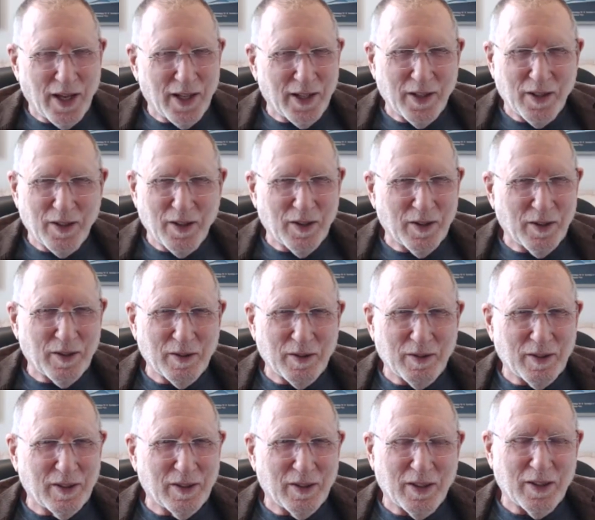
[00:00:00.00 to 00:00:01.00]
and
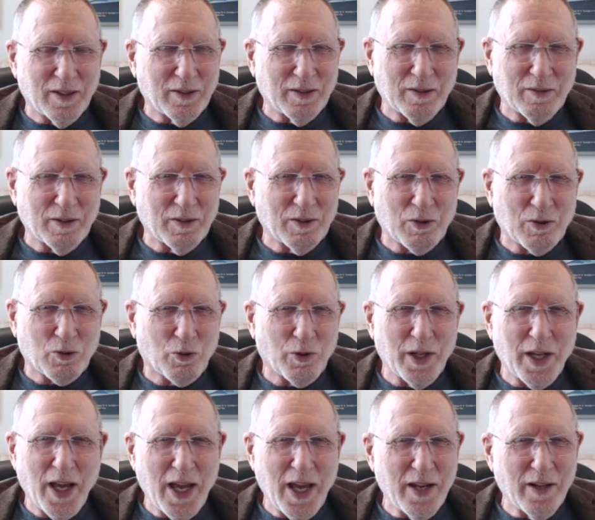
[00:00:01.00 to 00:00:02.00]

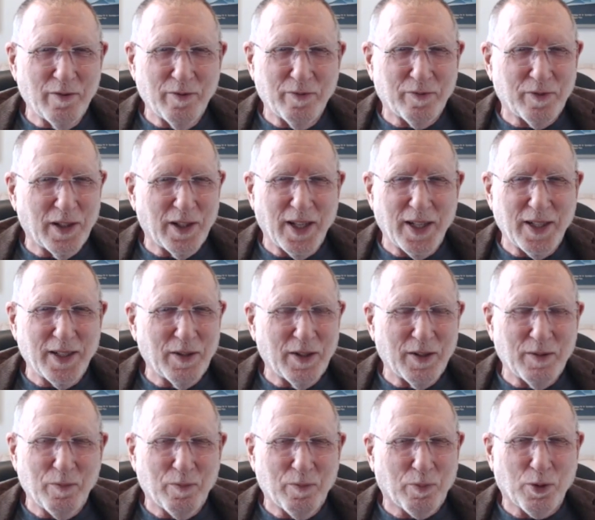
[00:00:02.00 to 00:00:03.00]
creative and
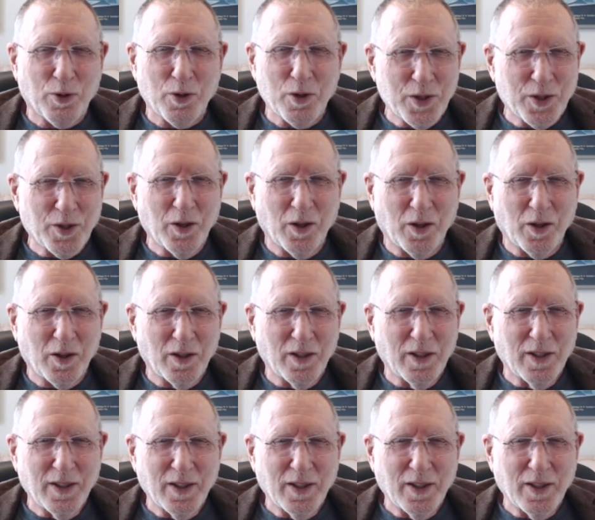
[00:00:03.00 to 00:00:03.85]
personal